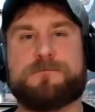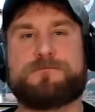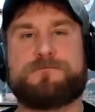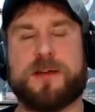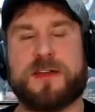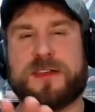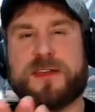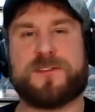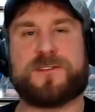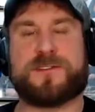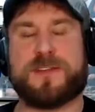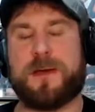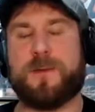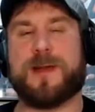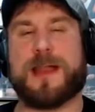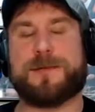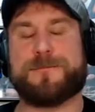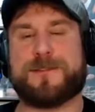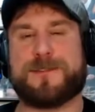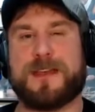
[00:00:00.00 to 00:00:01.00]
But you see
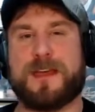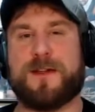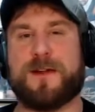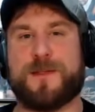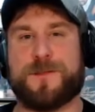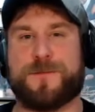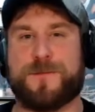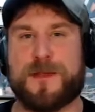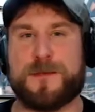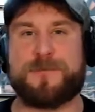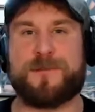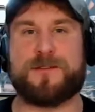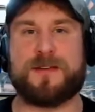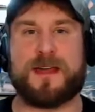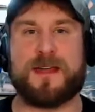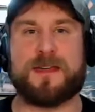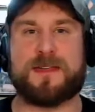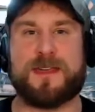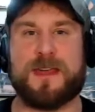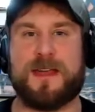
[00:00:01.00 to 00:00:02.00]
what I'm saying on the flip
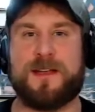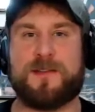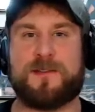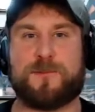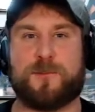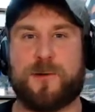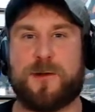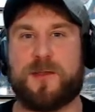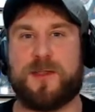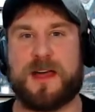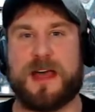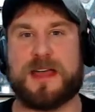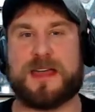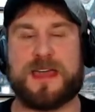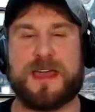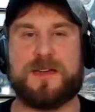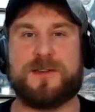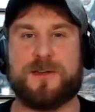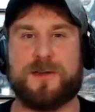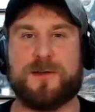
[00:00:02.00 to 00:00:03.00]
side of things, where, like, in New